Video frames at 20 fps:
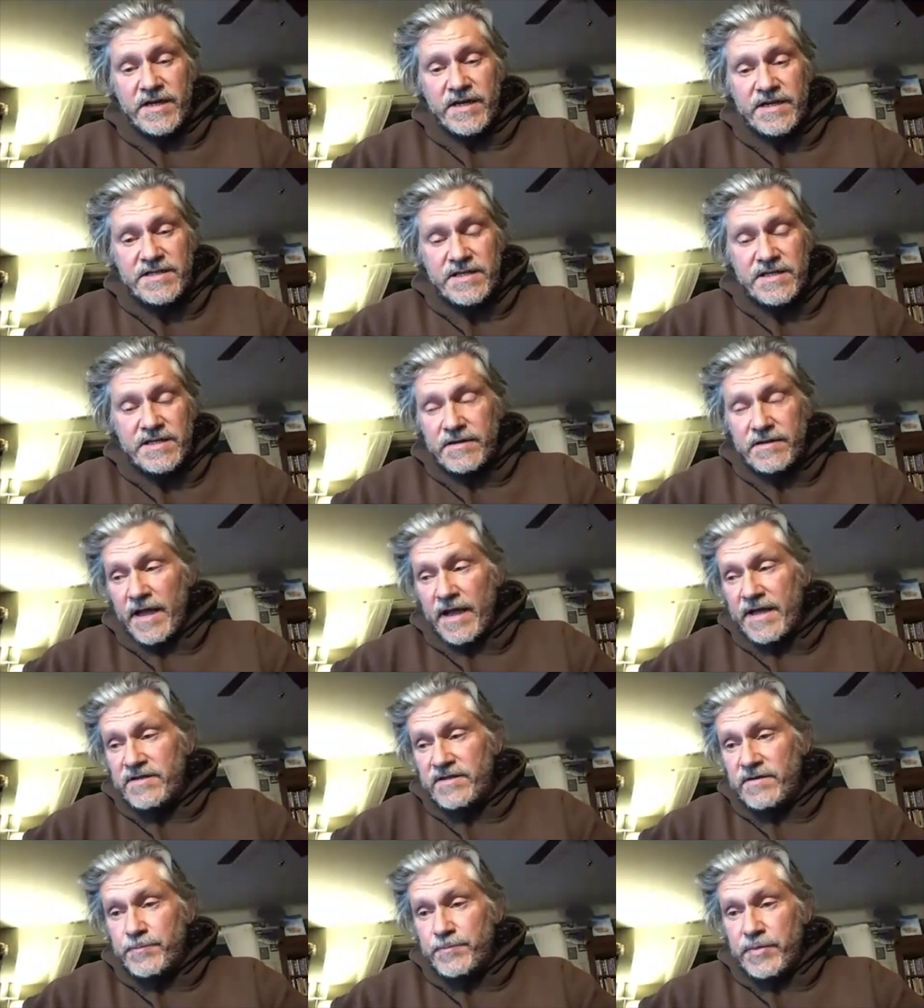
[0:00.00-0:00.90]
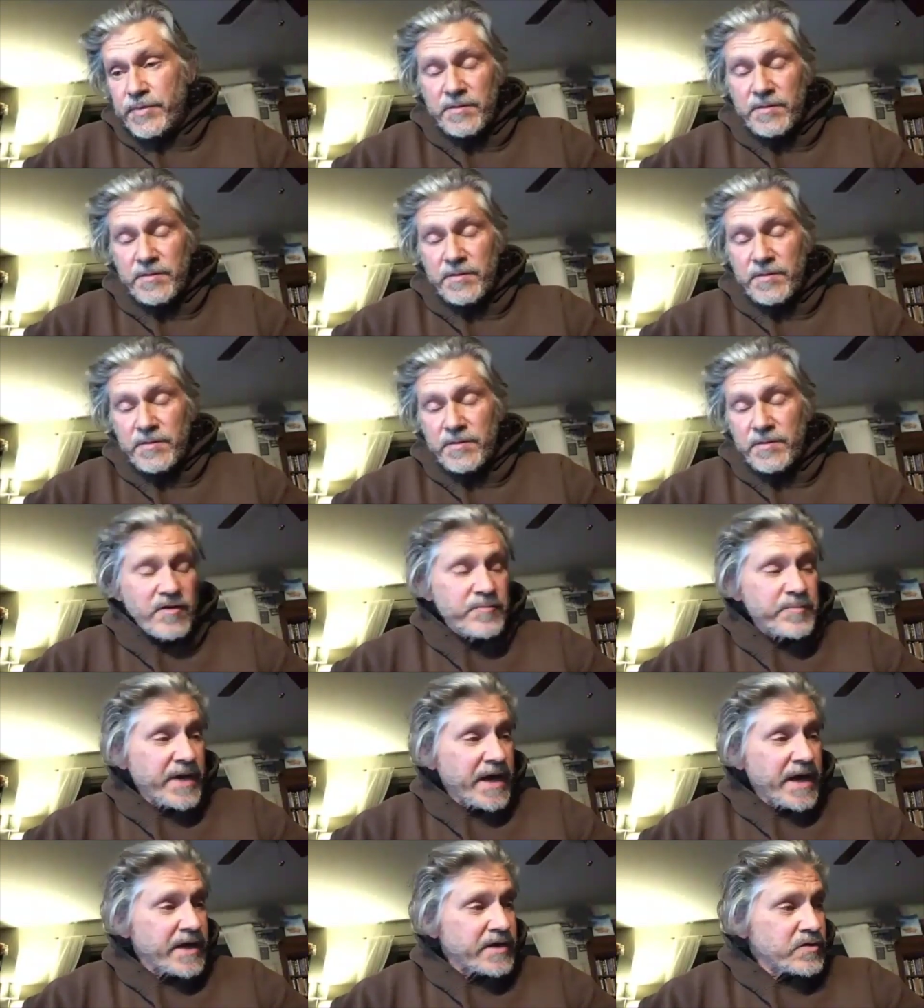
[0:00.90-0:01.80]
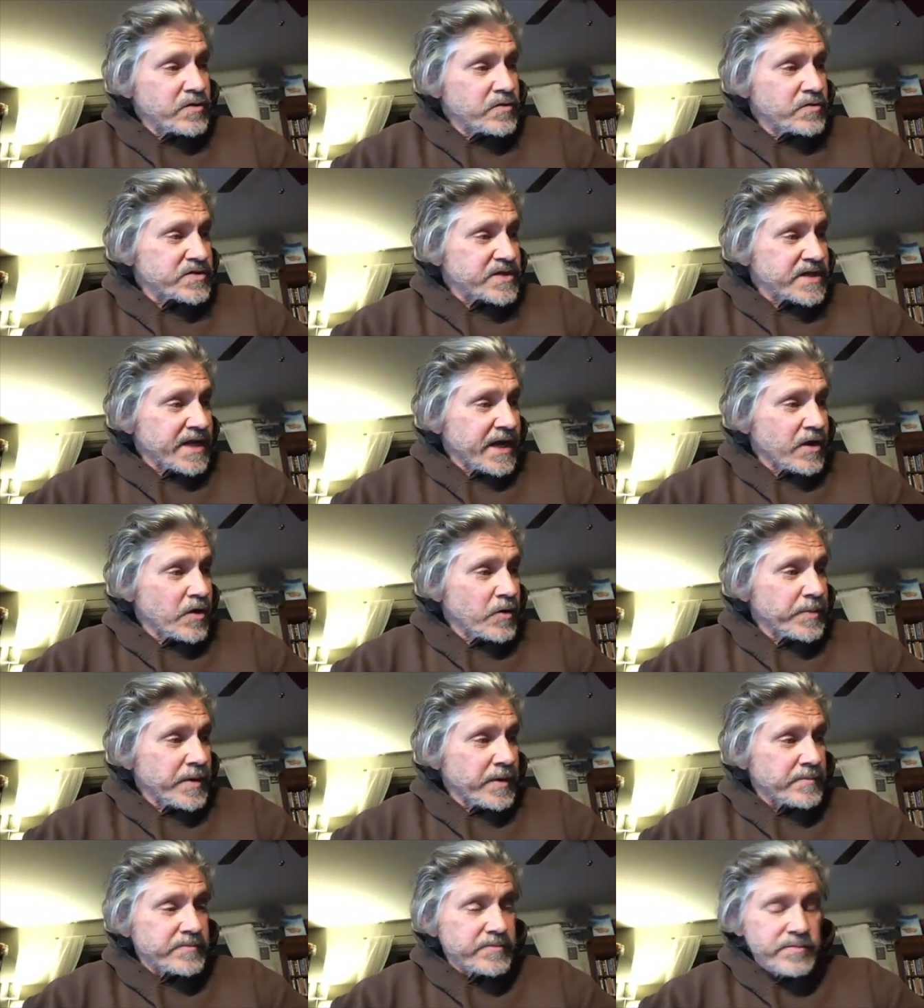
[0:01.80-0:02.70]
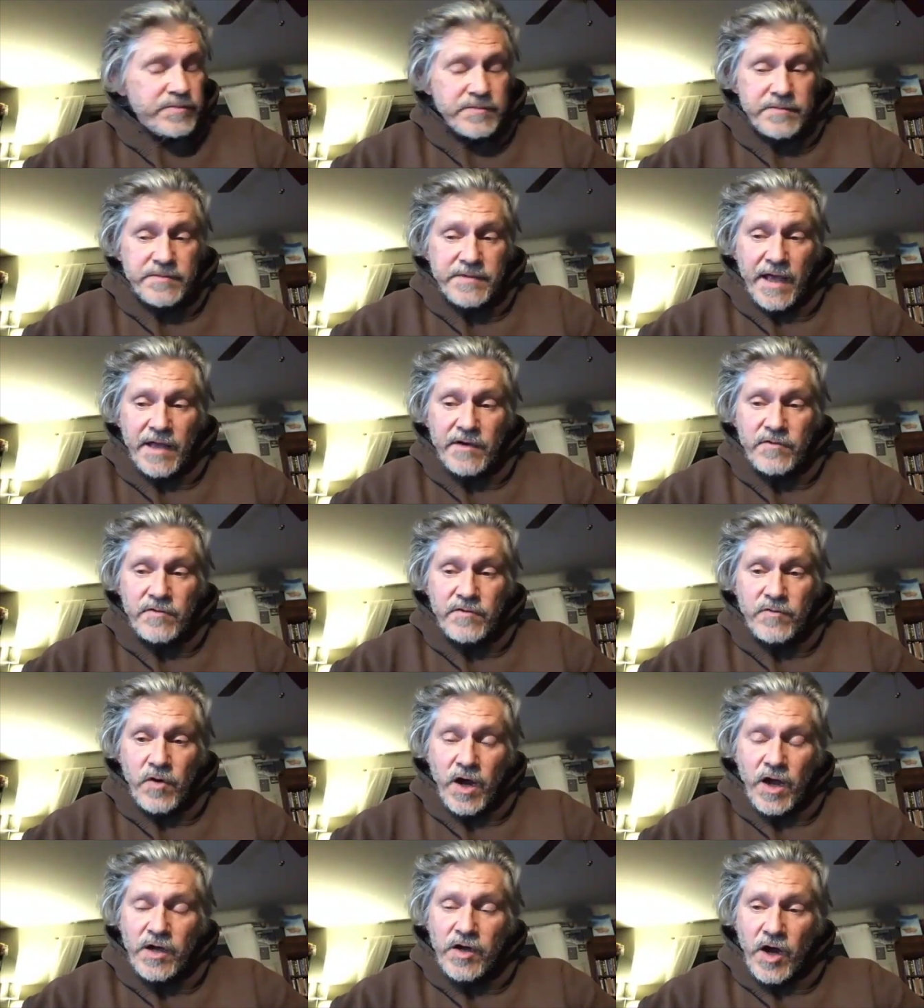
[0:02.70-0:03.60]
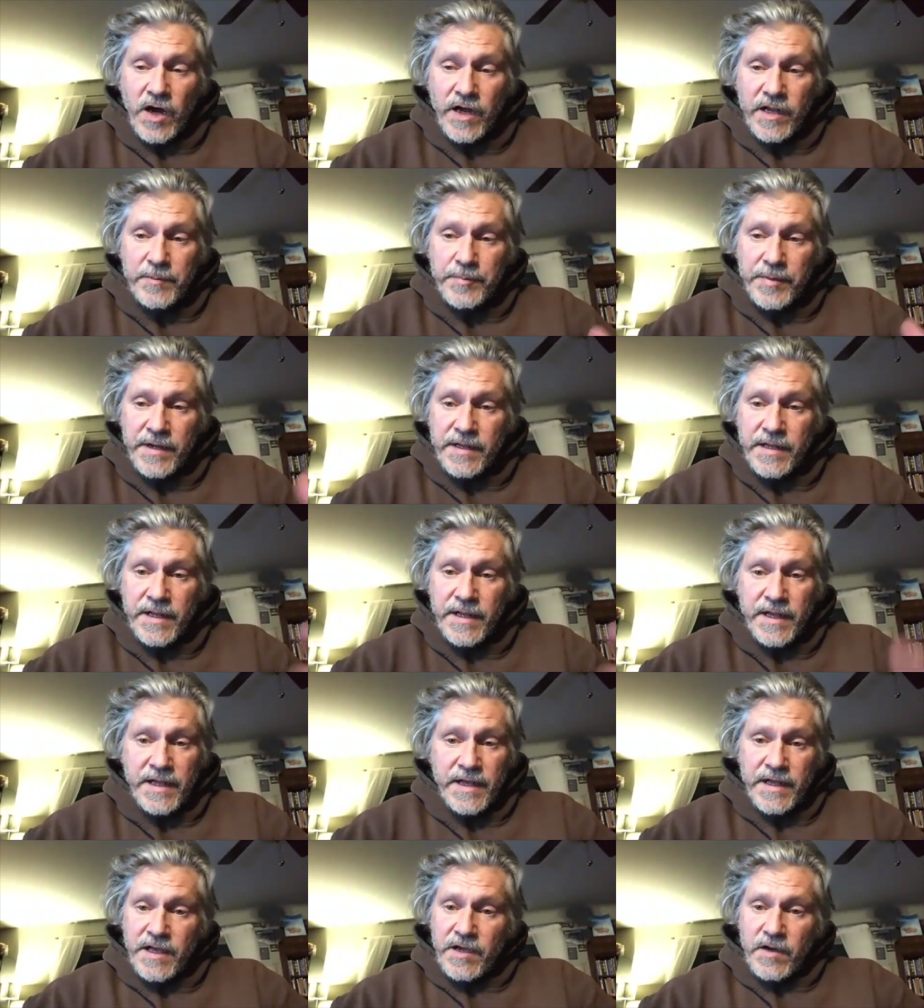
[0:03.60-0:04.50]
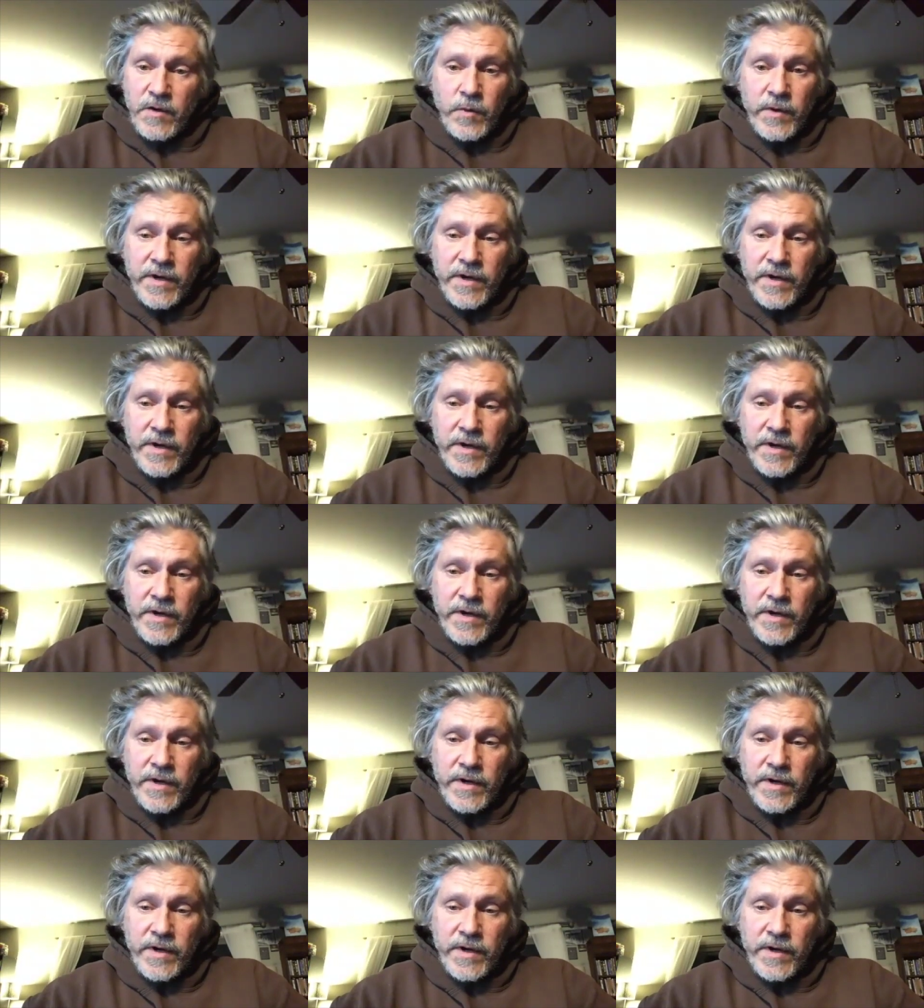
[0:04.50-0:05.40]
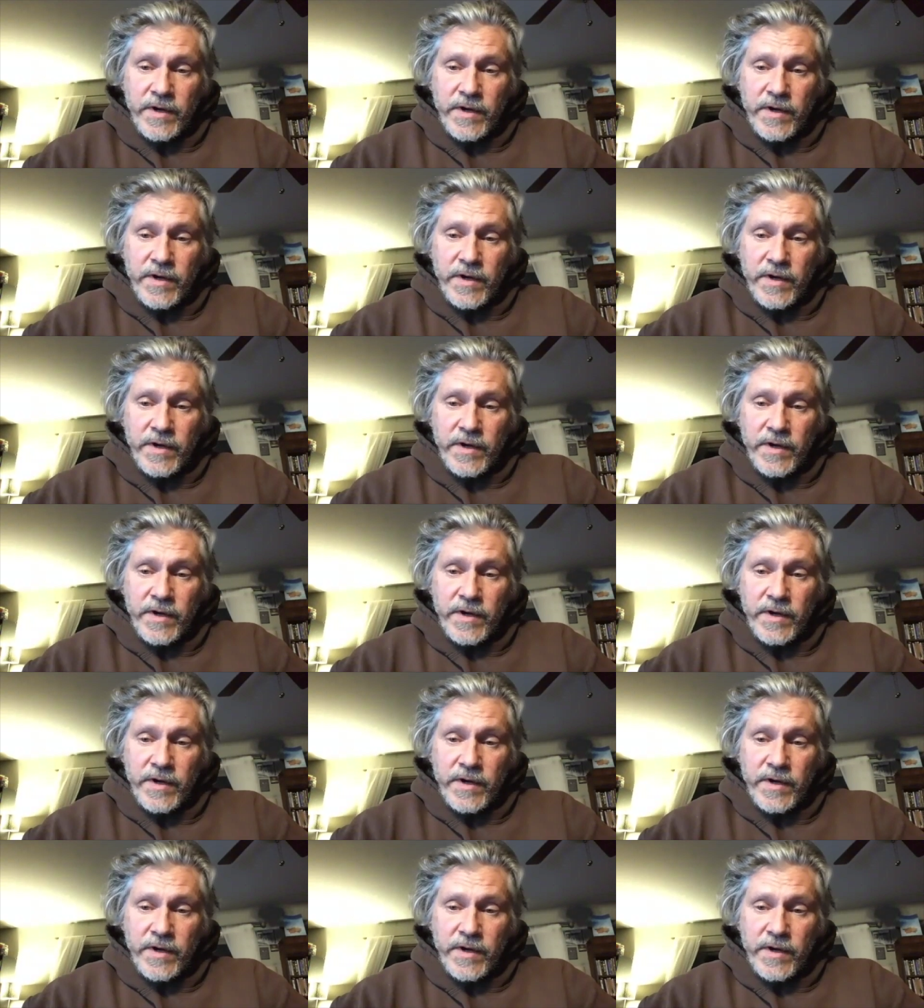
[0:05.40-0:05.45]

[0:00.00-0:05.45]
I hate to be the bearer of bad news, and I hope I'm dead wrong on it, but we're hearing that,